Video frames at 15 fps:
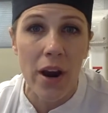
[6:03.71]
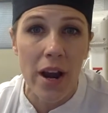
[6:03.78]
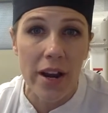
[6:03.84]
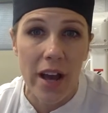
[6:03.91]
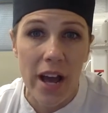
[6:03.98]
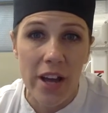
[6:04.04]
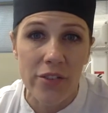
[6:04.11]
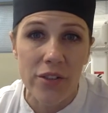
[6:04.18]
at
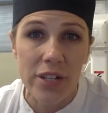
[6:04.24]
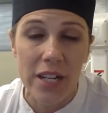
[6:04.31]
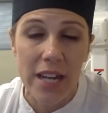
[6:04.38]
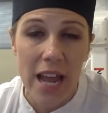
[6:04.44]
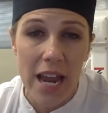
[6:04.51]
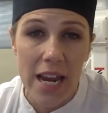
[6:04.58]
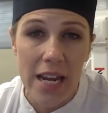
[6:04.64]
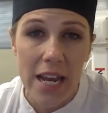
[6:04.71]

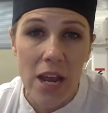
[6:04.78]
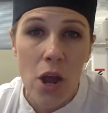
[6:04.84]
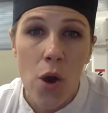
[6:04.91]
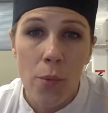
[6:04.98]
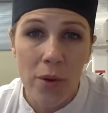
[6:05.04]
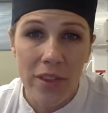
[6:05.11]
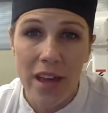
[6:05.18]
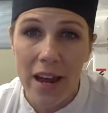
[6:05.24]
180
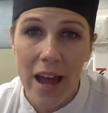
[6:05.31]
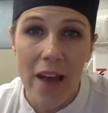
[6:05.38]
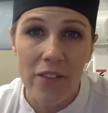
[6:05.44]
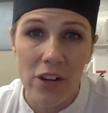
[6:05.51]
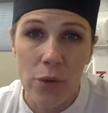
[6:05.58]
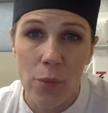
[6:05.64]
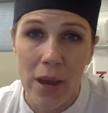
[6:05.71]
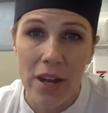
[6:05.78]
without
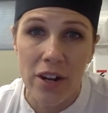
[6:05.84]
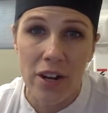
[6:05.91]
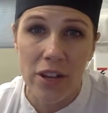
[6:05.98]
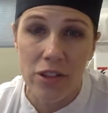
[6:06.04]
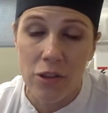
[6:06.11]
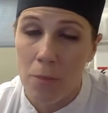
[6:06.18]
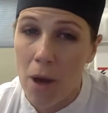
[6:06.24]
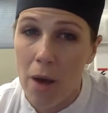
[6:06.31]
having to wait on a
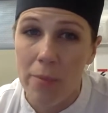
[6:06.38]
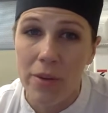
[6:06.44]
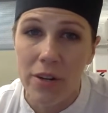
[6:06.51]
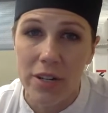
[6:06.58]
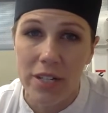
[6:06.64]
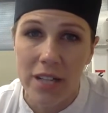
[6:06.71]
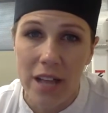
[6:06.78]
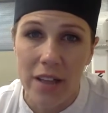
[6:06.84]
thermometer
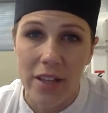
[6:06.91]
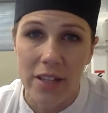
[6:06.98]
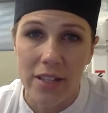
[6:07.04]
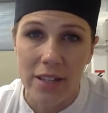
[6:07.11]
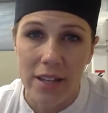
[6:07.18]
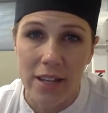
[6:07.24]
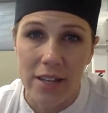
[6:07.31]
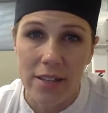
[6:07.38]
to tell us
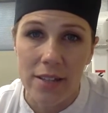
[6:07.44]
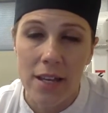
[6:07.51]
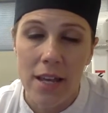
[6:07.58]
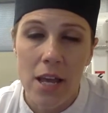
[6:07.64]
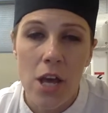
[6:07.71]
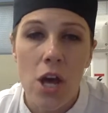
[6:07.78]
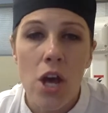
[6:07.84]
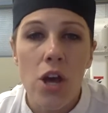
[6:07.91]
it is.
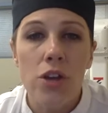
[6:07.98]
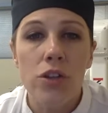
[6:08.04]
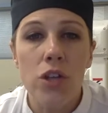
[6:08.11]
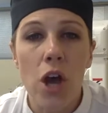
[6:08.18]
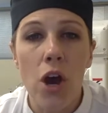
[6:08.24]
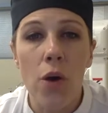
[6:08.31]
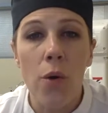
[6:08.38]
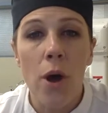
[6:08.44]

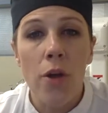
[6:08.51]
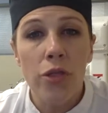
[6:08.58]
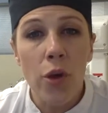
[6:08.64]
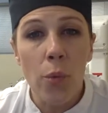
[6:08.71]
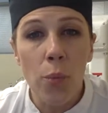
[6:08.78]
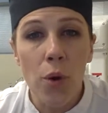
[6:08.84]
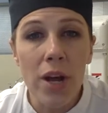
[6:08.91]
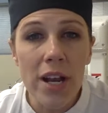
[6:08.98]
So the
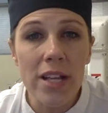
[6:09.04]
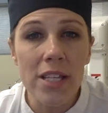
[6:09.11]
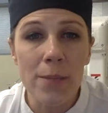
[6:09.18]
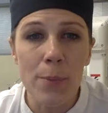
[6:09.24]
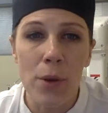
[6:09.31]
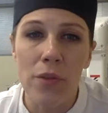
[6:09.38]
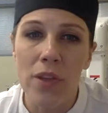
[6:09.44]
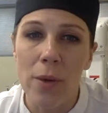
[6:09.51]
wooden
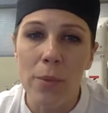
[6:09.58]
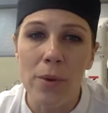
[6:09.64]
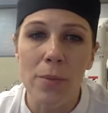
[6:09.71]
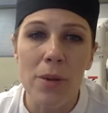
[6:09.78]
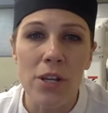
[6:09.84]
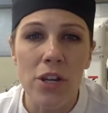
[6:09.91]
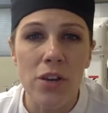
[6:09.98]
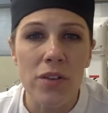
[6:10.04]
spoon that we've
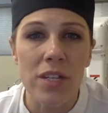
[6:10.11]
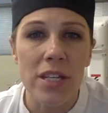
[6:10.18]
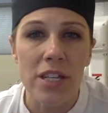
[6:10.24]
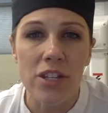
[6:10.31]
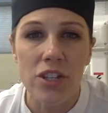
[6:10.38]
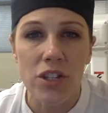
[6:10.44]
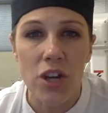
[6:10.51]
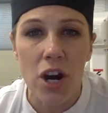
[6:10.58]
been using to
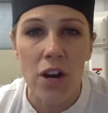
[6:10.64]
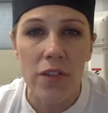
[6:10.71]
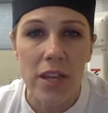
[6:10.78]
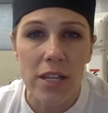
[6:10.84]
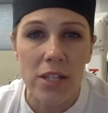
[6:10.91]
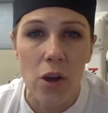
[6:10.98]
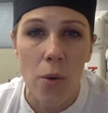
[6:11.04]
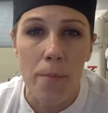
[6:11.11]
stir
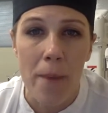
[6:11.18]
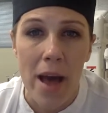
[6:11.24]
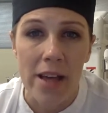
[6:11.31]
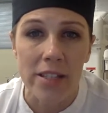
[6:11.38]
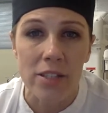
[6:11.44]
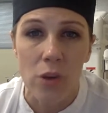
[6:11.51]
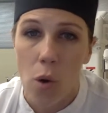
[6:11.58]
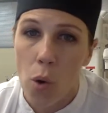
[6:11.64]
this
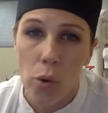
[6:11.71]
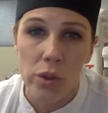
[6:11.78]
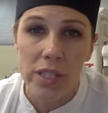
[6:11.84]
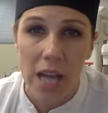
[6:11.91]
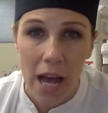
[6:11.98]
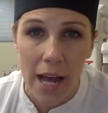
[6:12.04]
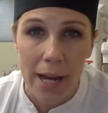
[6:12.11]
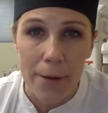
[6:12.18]
mess the whole
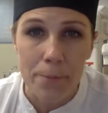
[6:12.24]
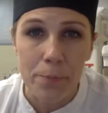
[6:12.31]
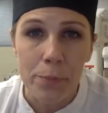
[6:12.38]
time